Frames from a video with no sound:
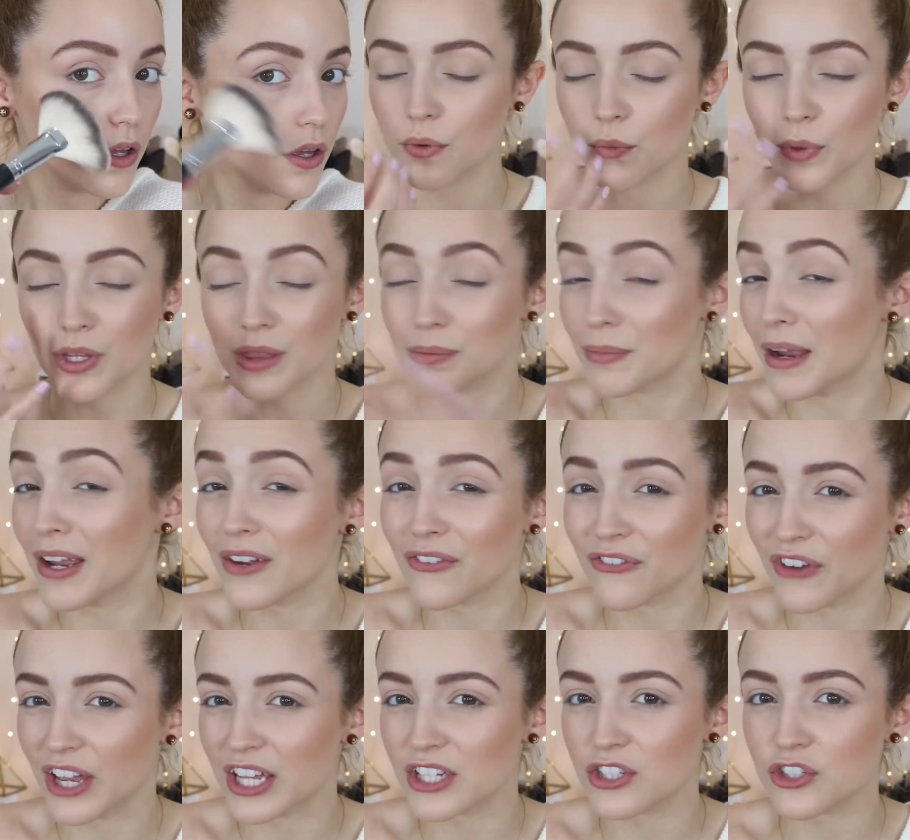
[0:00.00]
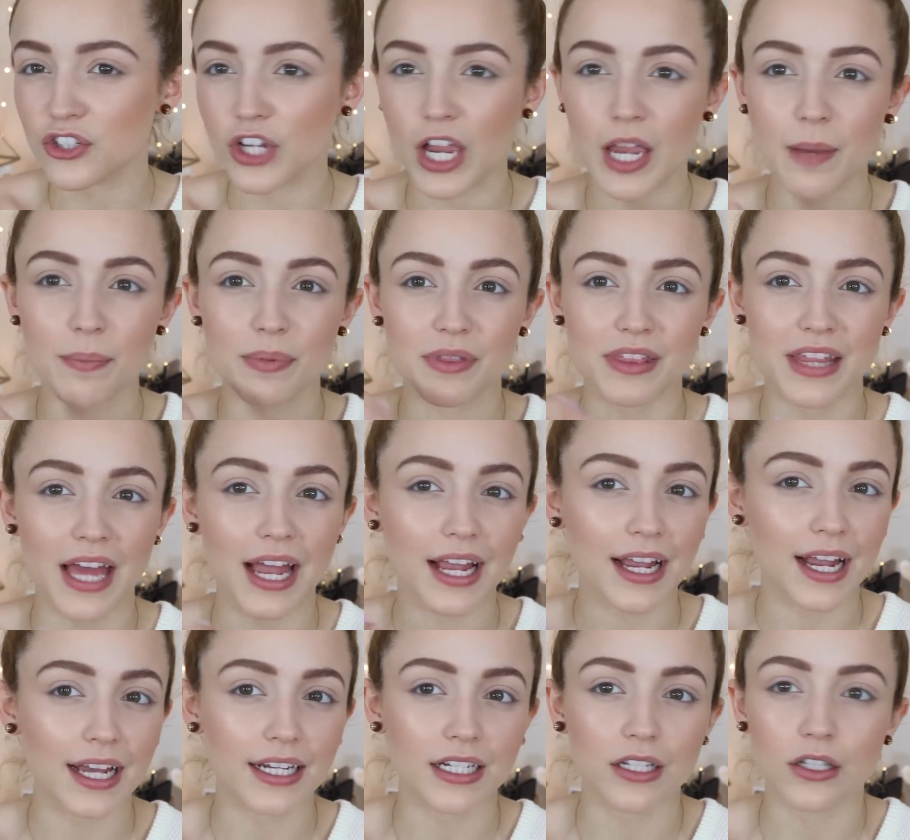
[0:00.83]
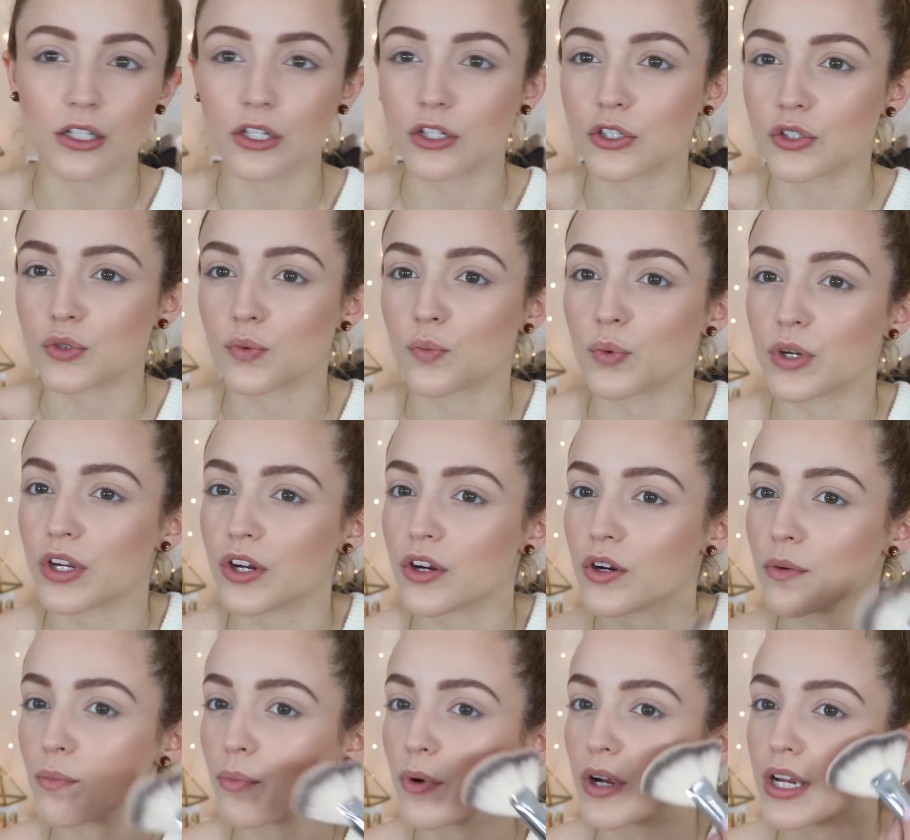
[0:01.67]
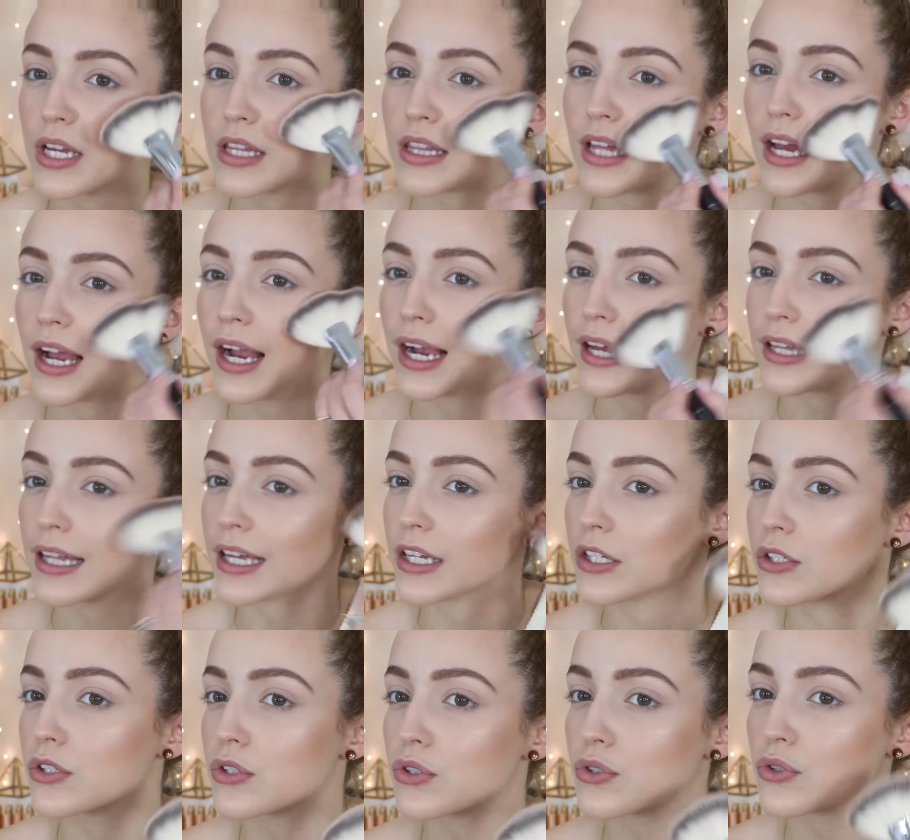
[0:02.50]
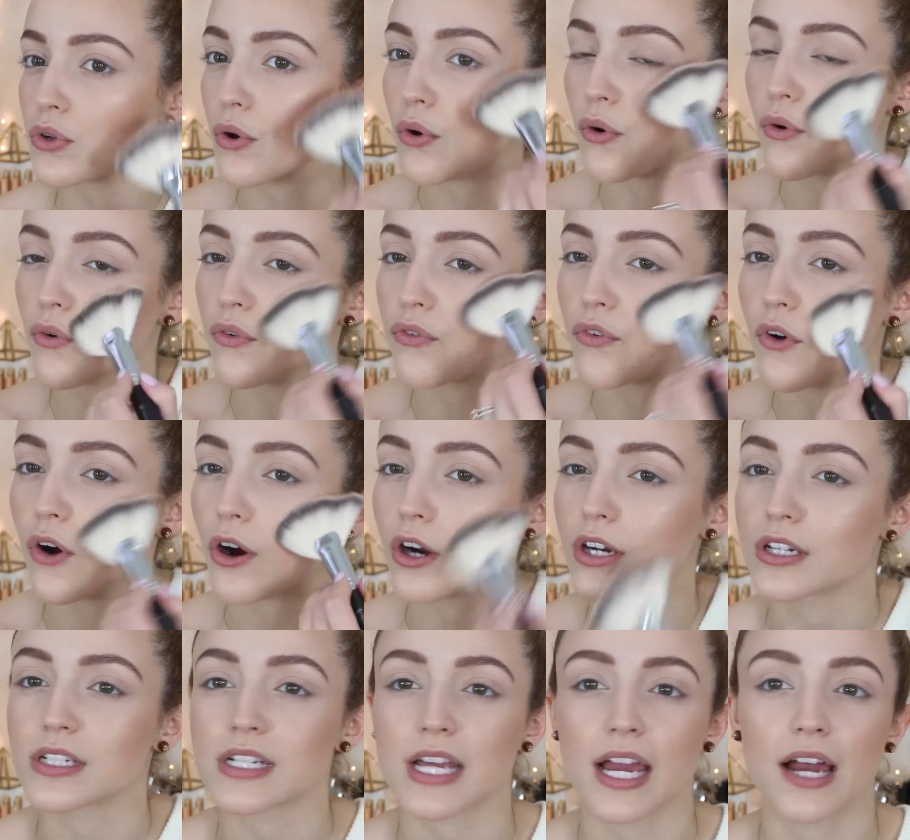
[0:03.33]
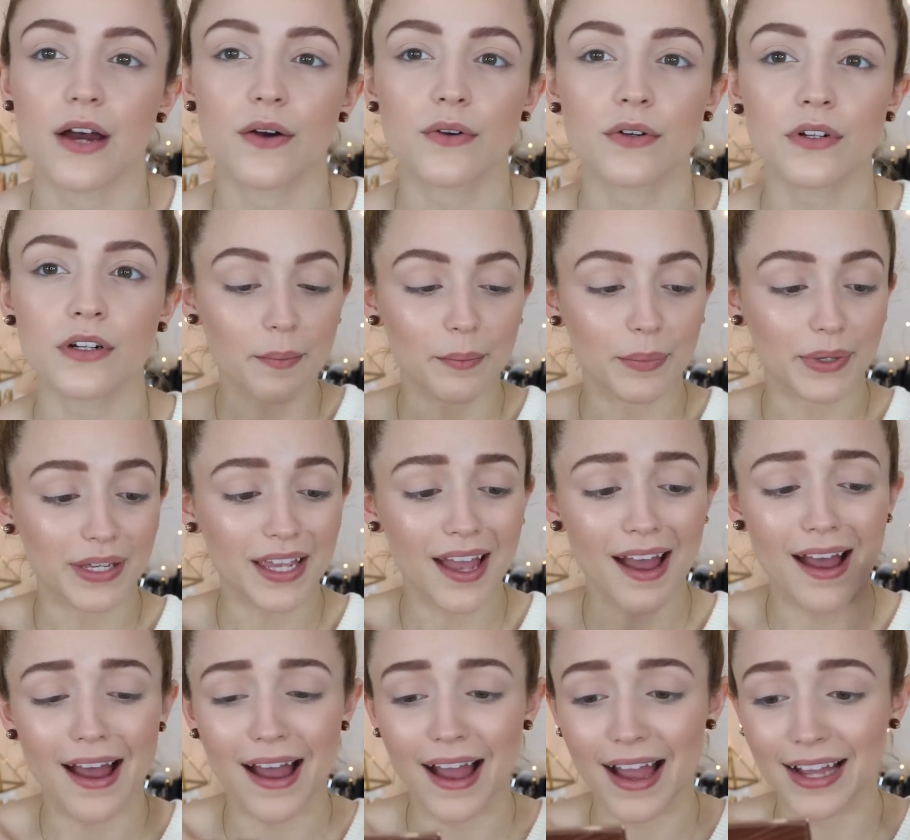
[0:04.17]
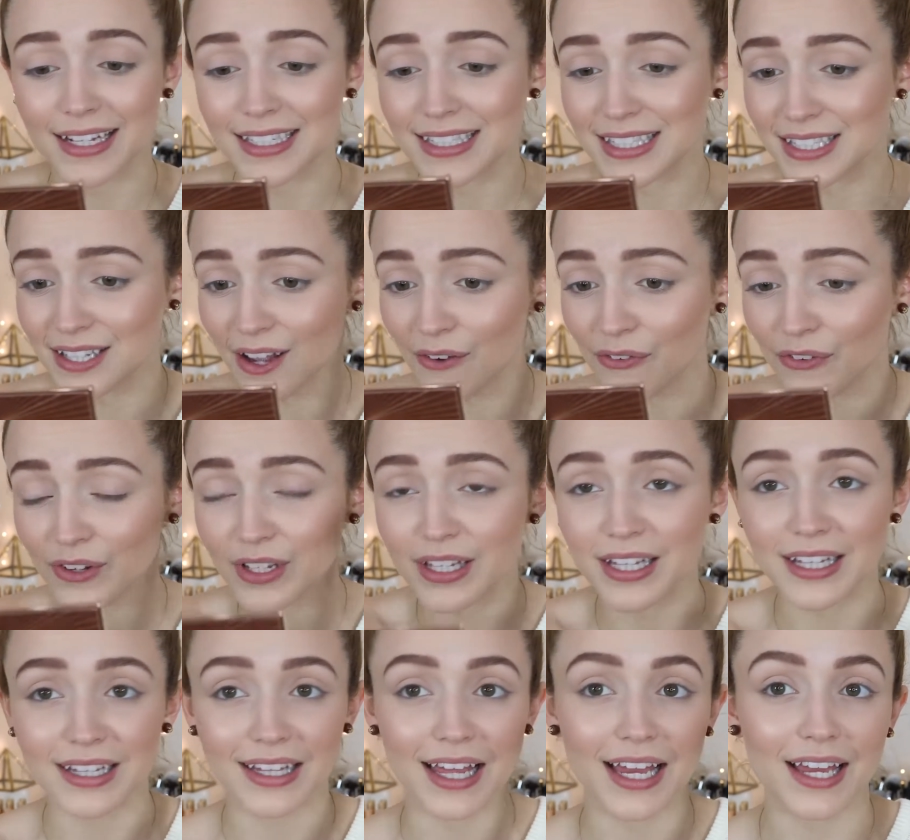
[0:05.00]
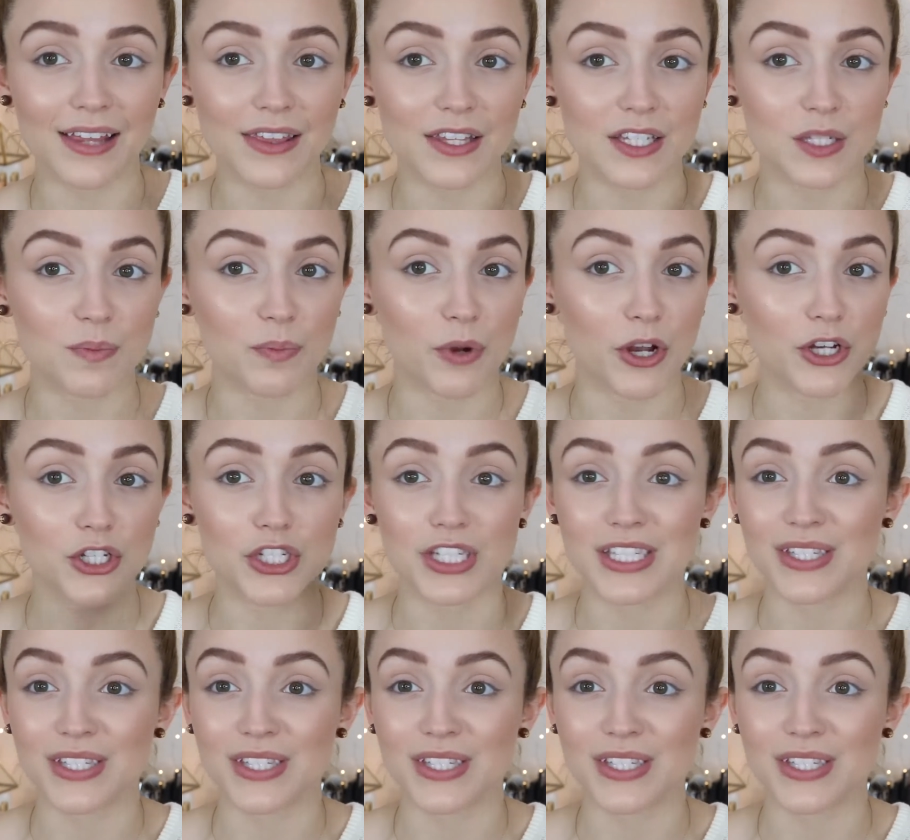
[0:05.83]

With my face shape, that kind of looks weird, bringing the highlight so far down. But yeah, I definitely like this brush.